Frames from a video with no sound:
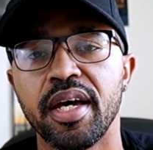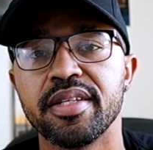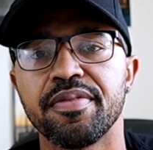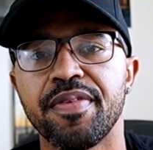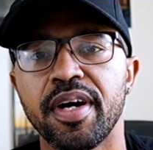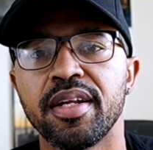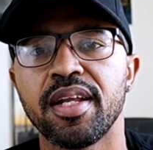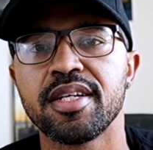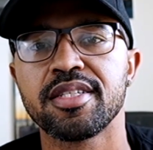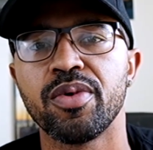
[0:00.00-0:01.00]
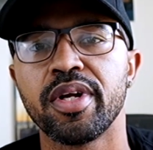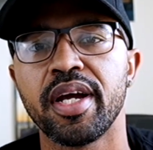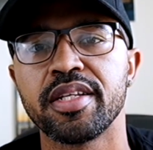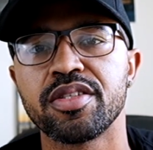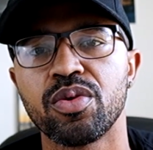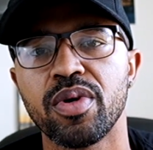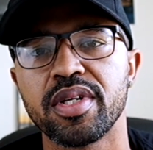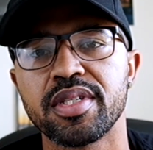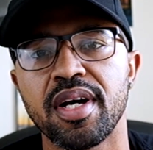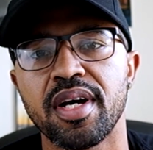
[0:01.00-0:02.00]
And to finalize, I want to answer a
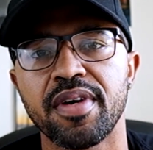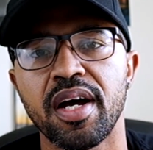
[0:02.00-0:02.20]
question I've